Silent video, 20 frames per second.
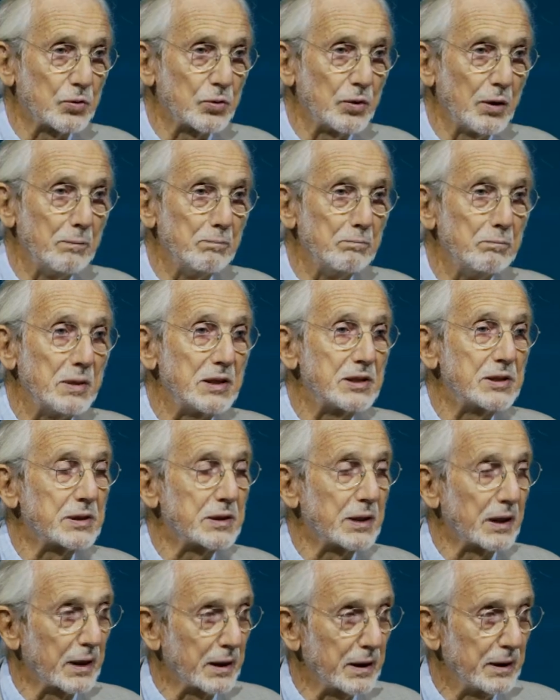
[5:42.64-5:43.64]
the
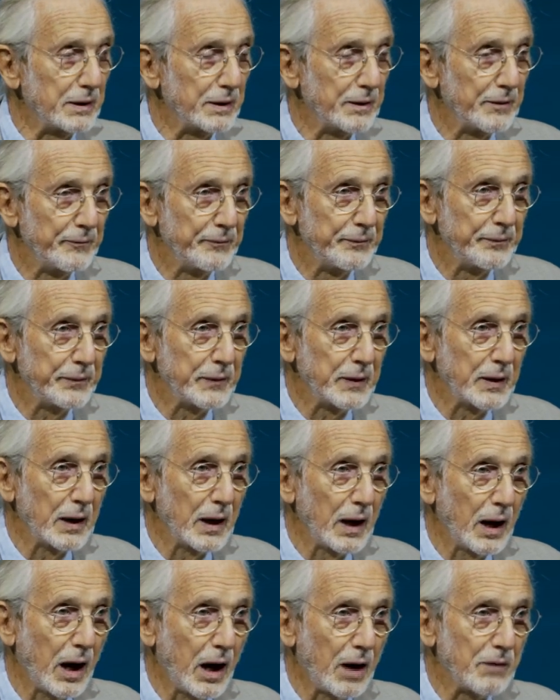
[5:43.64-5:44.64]
mystery
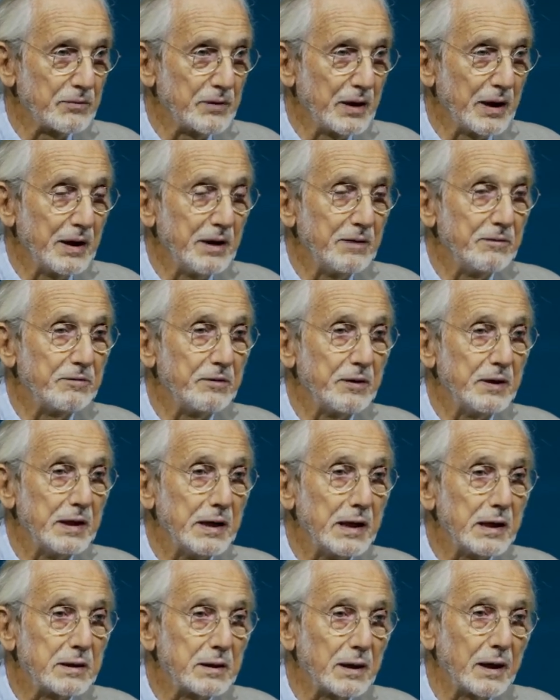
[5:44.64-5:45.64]
of the
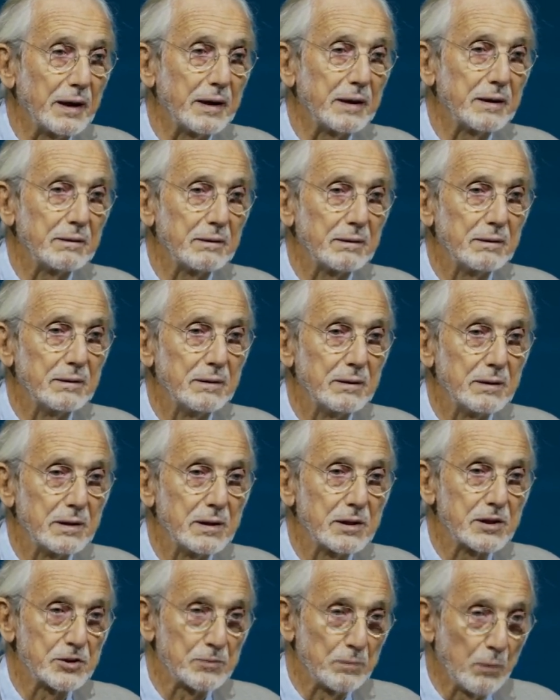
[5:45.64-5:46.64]
infinitely
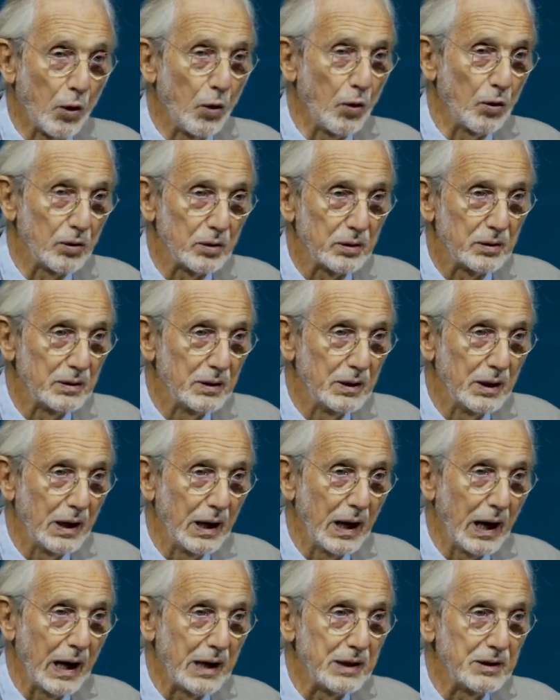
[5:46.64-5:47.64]
small
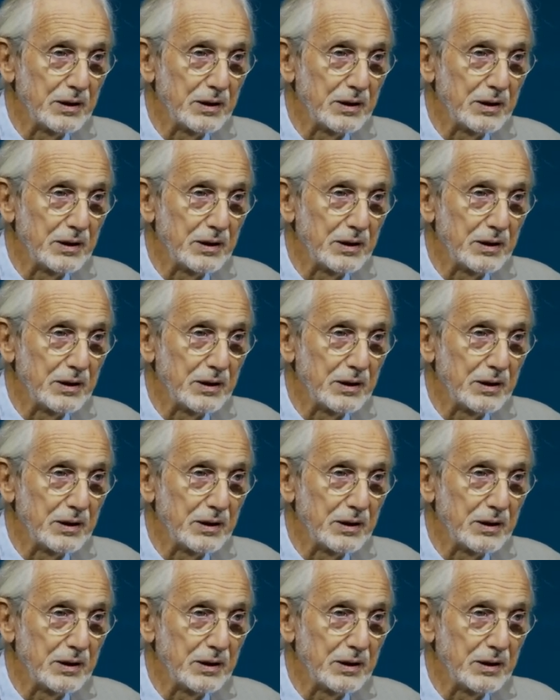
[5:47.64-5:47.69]
and